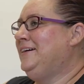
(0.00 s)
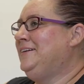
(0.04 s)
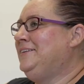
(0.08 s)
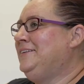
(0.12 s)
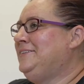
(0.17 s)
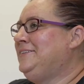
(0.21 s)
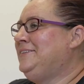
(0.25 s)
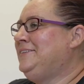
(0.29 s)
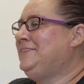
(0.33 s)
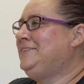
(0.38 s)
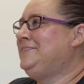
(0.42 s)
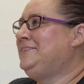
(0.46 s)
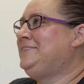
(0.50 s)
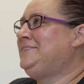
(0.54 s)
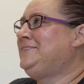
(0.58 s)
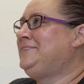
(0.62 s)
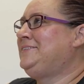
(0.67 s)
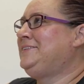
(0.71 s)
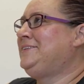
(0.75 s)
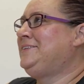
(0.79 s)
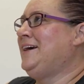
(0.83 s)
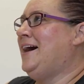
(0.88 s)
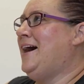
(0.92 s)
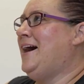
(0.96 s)
And if they
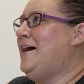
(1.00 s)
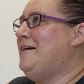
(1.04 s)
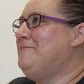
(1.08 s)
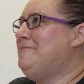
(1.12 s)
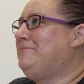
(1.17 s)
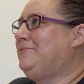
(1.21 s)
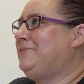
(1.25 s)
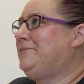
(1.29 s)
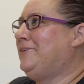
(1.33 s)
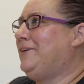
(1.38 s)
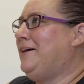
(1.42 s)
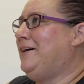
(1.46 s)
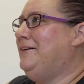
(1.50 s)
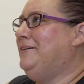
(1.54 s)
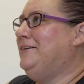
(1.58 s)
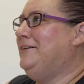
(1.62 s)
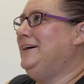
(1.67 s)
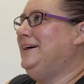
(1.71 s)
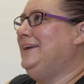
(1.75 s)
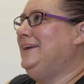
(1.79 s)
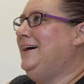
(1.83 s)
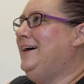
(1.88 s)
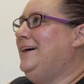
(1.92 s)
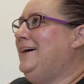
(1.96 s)
could not, what other
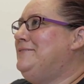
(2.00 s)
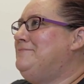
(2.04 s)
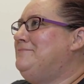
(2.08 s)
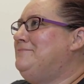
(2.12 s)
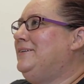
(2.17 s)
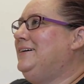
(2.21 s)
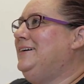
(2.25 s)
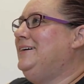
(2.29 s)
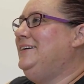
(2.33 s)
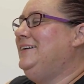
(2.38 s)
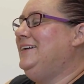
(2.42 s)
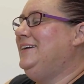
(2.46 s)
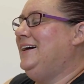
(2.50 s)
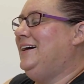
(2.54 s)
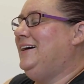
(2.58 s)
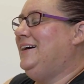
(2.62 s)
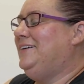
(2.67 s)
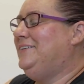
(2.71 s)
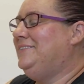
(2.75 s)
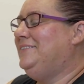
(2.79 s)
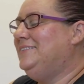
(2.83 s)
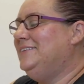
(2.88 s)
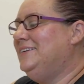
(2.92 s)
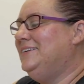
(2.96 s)
resources can they get
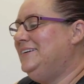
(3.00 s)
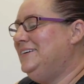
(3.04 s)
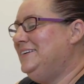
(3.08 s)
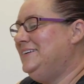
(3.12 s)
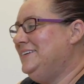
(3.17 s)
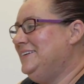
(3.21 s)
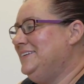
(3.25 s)
with their